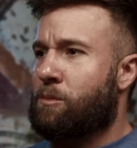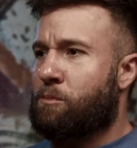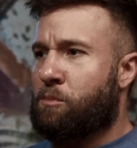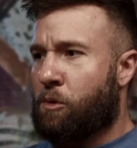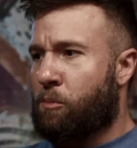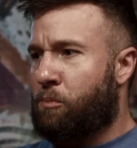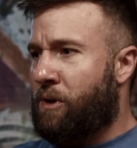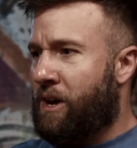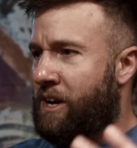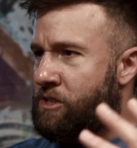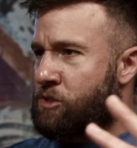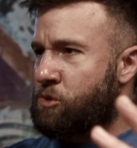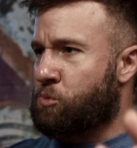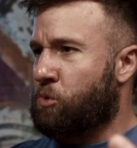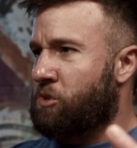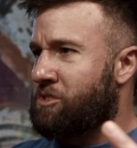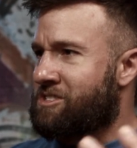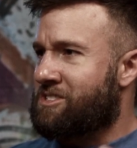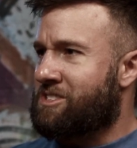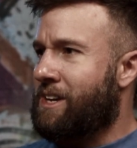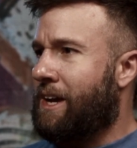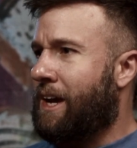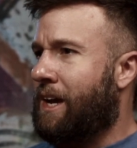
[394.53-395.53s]
perpetual
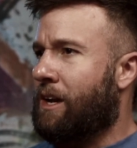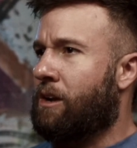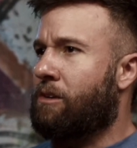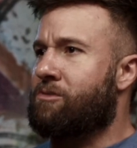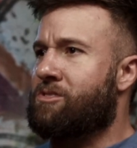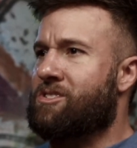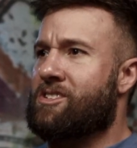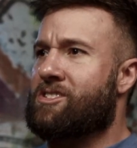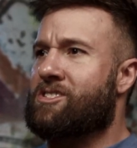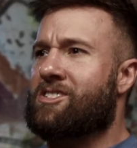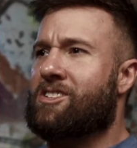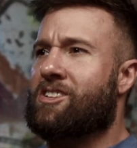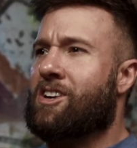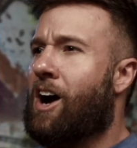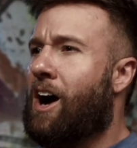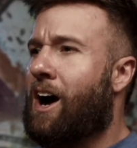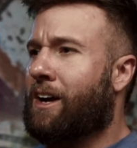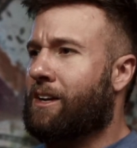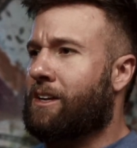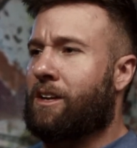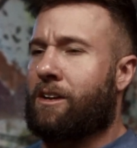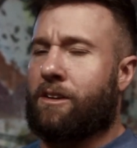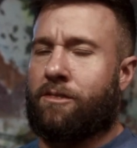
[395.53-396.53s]
state of just
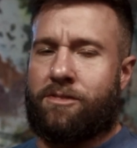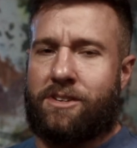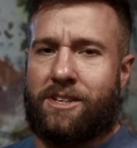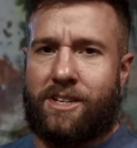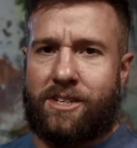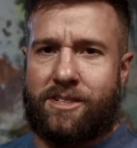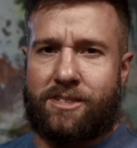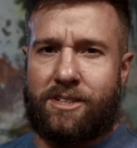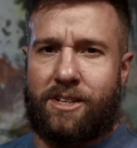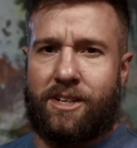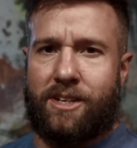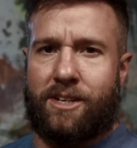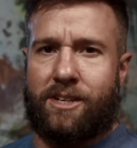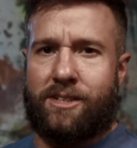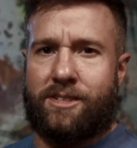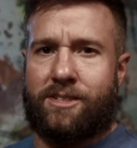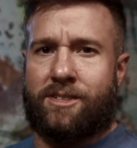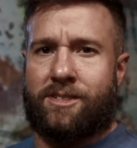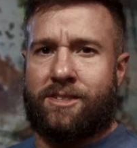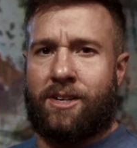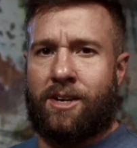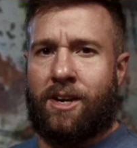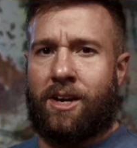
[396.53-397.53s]
cognitive
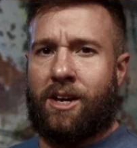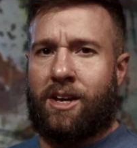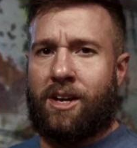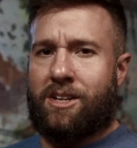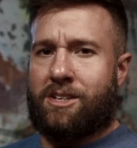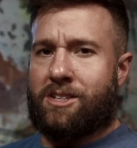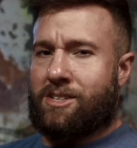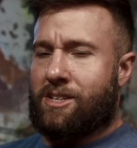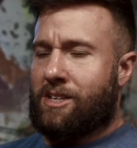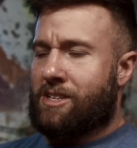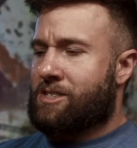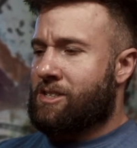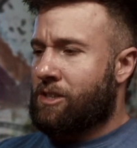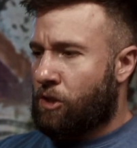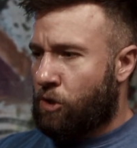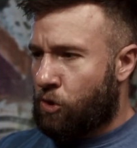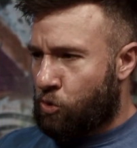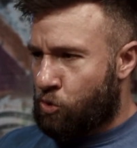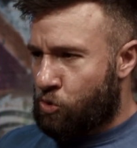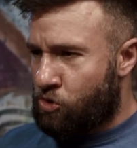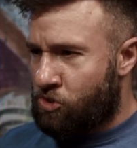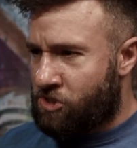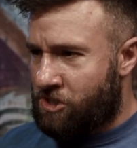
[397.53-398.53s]
dissonance,
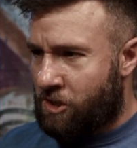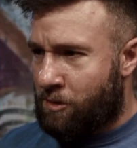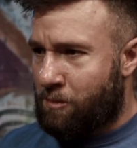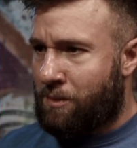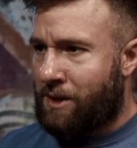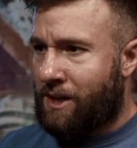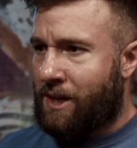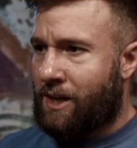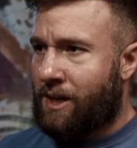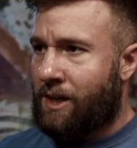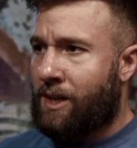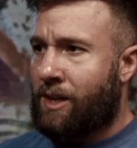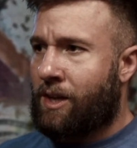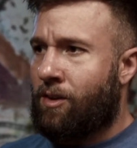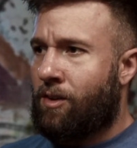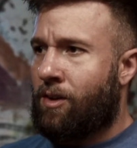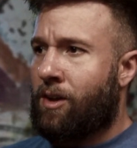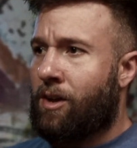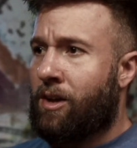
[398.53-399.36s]
disillusionment,